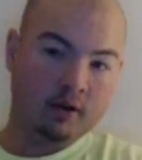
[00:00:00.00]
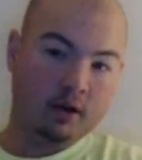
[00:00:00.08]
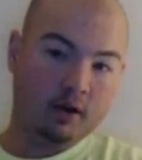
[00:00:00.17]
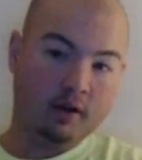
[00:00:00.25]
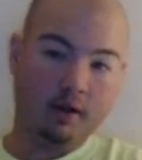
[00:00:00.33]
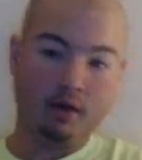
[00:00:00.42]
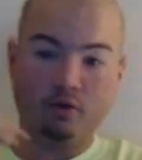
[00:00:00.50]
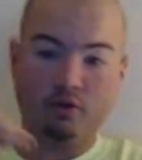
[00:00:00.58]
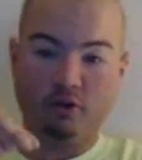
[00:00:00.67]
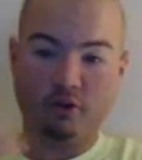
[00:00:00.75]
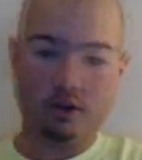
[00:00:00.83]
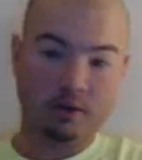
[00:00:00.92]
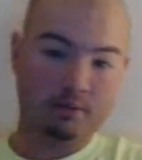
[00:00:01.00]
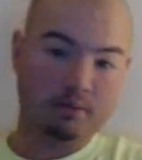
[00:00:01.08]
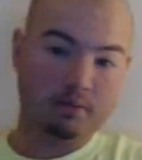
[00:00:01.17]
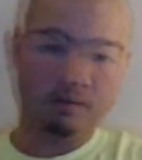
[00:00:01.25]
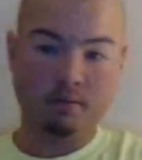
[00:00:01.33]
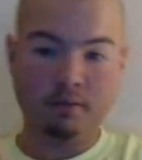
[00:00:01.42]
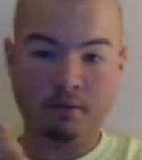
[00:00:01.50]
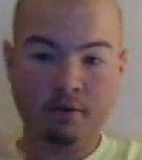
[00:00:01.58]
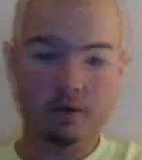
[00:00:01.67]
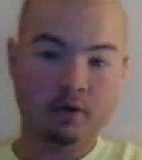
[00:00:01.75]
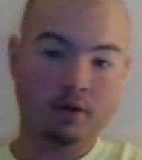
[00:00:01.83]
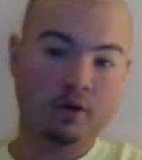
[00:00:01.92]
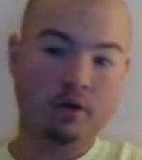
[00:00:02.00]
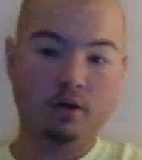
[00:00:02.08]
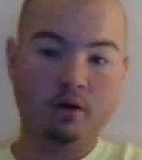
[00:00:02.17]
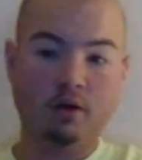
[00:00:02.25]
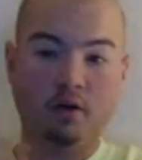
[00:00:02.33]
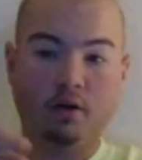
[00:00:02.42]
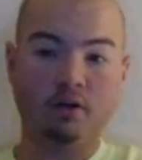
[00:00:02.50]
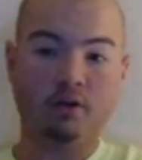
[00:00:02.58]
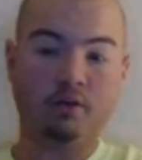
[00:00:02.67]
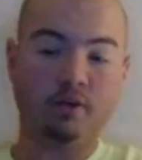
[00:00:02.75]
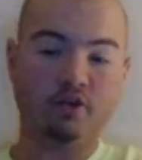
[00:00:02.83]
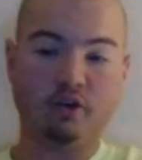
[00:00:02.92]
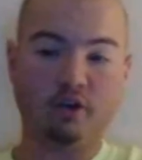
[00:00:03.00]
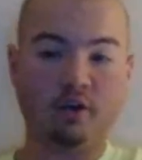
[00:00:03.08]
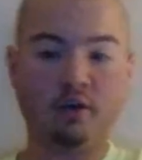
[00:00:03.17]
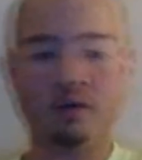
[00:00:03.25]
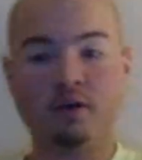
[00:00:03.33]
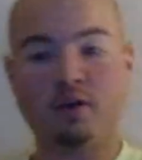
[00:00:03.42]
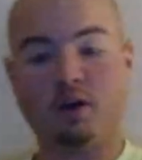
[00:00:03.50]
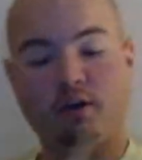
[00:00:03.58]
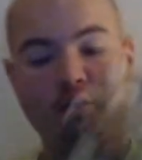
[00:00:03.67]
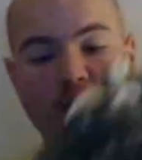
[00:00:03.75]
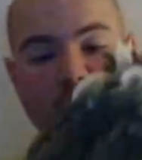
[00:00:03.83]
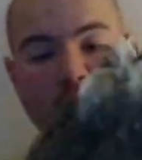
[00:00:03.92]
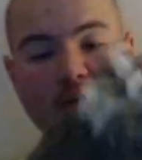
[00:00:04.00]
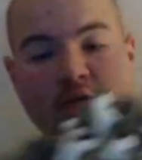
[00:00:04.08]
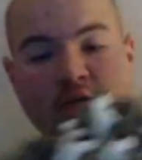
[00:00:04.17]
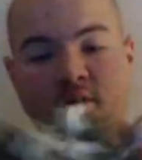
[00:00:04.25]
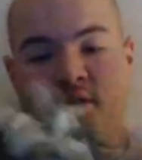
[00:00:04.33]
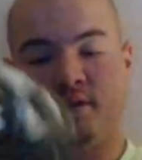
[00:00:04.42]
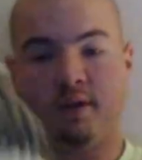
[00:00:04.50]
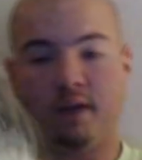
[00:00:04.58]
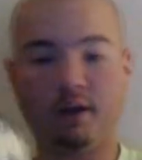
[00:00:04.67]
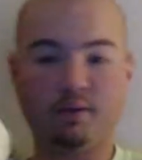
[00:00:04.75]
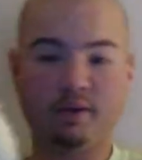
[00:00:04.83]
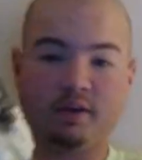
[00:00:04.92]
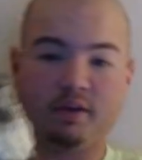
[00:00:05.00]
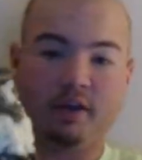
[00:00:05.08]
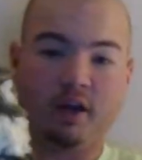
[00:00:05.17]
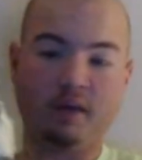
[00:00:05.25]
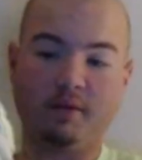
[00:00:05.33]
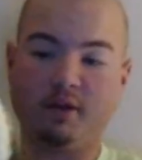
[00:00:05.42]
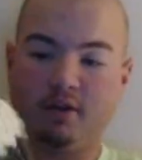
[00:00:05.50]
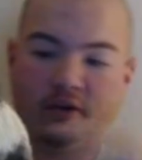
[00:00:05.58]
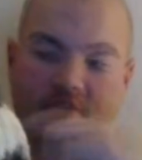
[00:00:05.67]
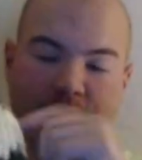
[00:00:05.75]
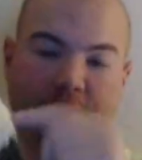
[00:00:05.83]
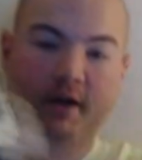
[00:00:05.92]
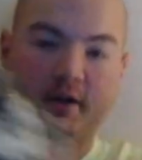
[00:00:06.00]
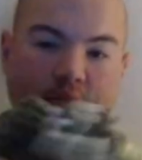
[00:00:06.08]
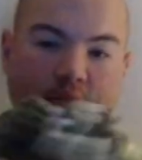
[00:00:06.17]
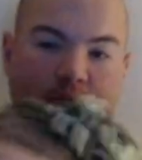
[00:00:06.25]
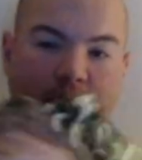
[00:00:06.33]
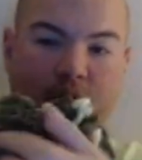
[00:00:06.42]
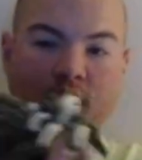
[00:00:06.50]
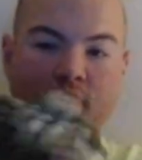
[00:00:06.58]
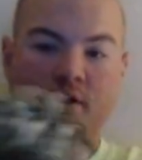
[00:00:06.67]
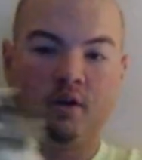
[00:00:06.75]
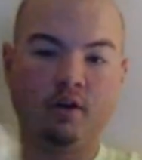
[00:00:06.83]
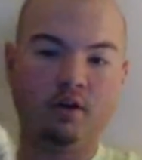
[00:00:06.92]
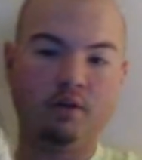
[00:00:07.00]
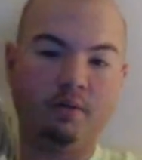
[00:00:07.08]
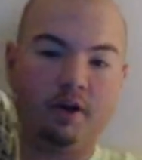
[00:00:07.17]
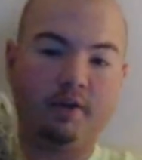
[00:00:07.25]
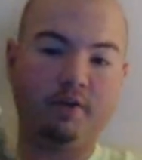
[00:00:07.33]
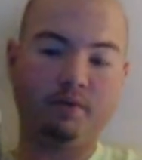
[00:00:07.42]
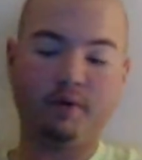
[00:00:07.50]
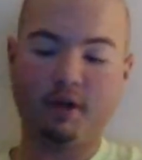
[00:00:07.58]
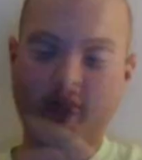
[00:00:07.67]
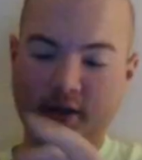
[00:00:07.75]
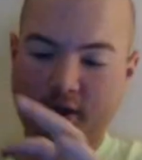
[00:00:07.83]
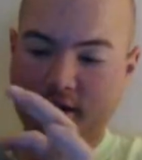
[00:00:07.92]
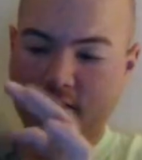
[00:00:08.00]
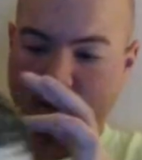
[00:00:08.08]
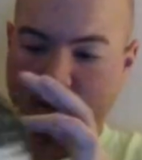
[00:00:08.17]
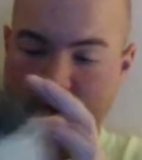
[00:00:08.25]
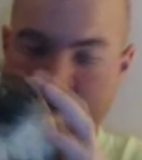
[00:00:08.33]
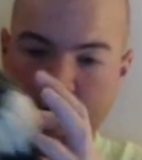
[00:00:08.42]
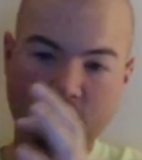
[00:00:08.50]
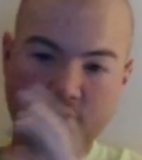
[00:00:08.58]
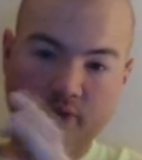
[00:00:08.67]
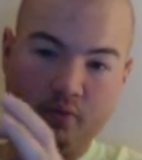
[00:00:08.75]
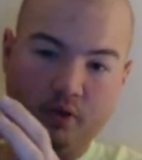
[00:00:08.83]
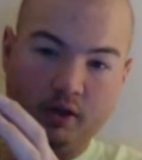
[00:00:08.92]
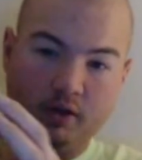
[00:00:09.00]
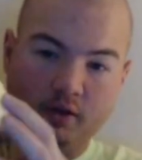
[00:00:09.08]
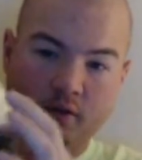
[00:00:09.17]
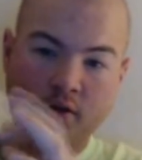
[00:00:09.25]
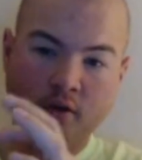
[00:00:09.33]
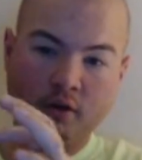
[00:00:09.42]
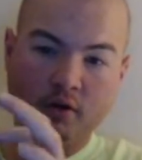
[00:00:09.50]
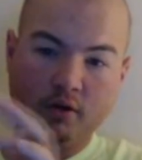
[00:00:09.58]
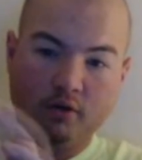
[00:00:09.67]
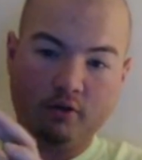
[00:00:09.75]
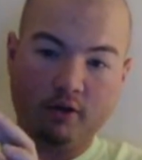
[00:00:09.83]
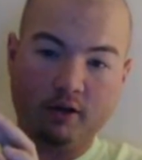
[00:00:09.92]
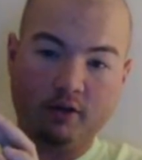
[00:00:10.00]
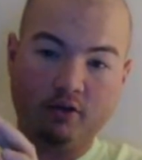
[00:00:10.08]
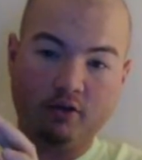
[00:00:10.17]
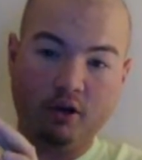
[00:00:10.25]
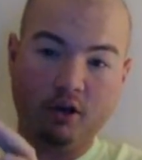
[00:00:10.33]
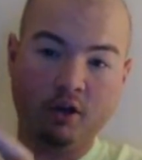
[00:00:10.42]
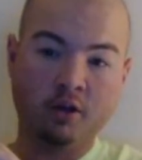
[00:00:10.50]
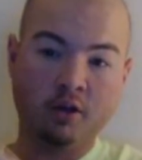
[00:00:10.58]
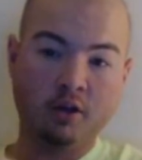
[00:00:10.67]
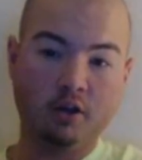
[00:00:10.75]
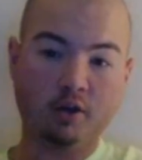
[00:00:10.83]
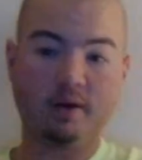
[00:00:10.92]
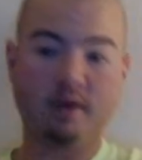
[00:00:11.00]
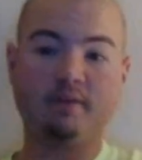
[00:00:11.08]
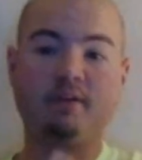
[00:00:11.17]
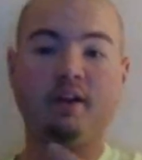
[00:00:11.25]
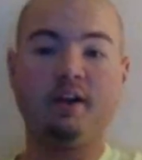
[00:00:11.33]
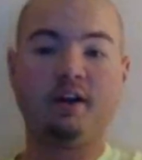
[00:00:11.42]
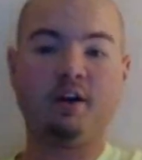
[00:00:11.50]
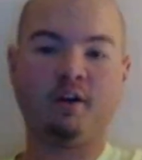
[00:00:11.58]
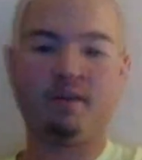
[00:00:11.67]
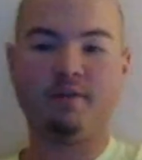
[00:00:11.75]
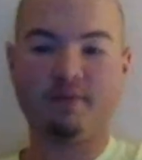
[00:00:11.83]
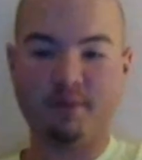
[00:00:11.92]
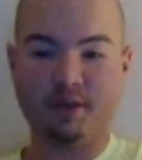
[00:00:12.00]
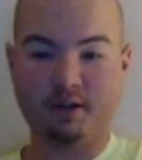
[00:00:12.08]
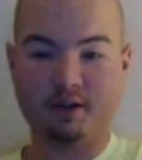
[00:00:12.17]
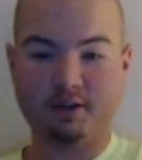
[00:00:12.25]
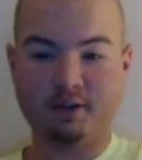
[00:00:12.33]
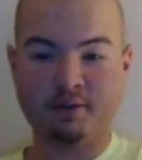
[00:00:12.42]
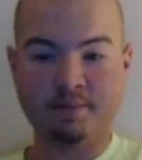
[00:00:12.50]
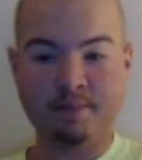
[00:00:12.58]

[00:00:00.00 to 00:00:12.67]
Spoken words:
And then it would just keep switching. And so that's what this gave me, the spiral thing. But if you wanted to get just one straight streak, you would have to cut off a piece